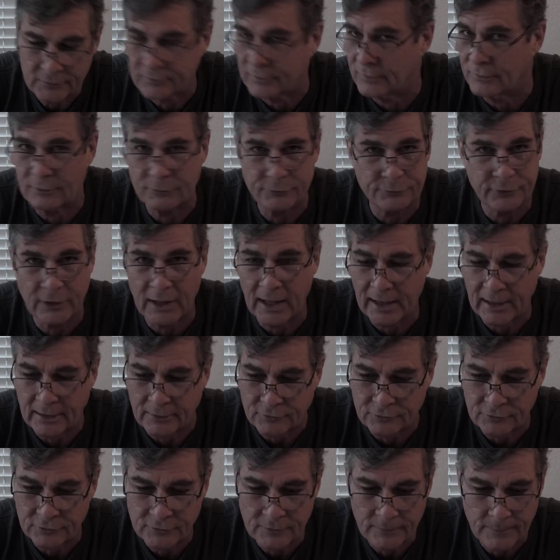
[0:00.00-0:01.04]
to the
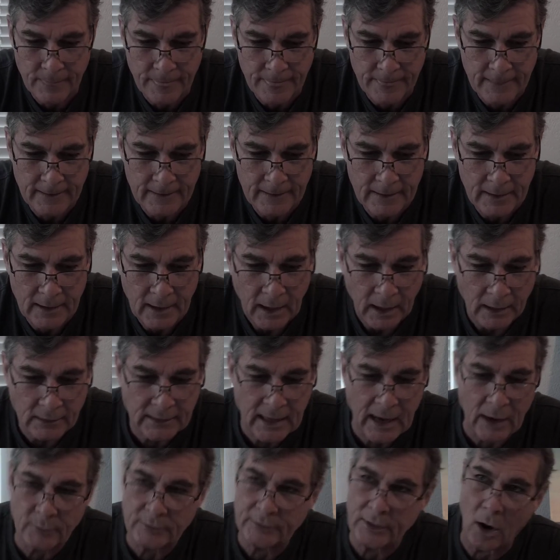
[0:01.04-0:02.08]
flesh,
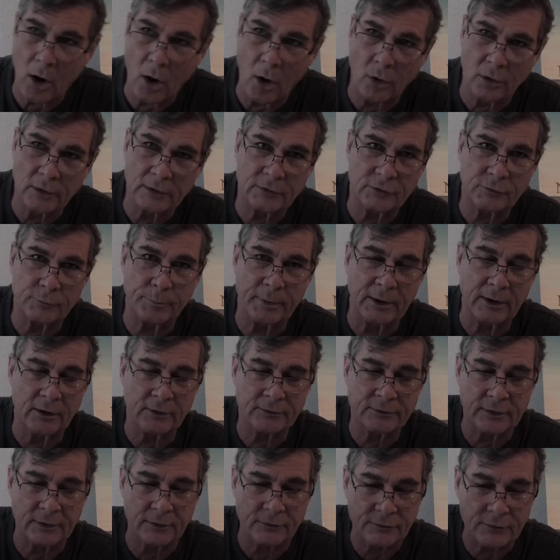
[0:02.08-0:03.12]
allowing the Holy
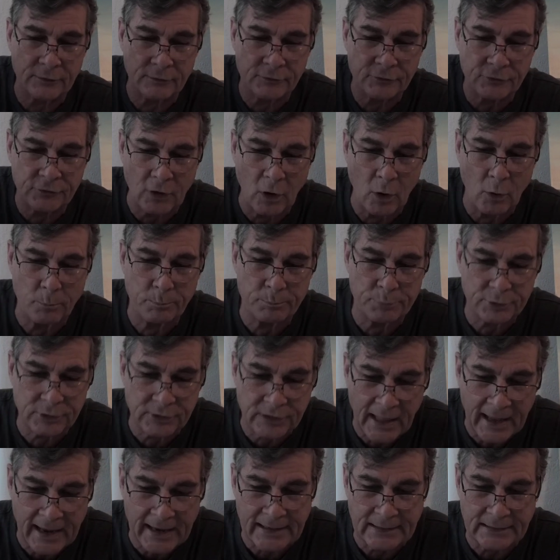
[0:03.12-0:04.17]
Spirit to show
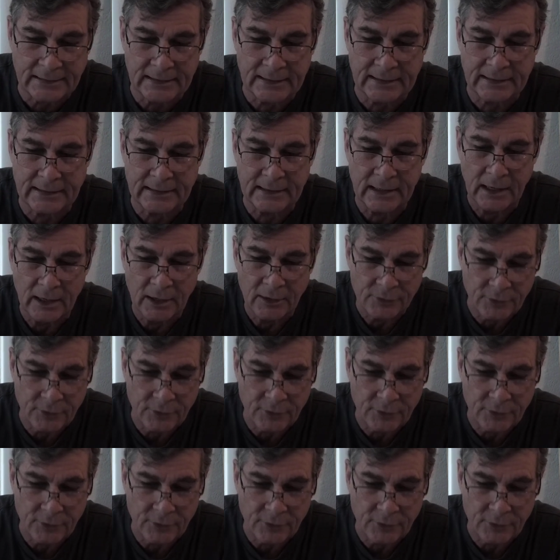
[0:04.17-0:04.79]
plainly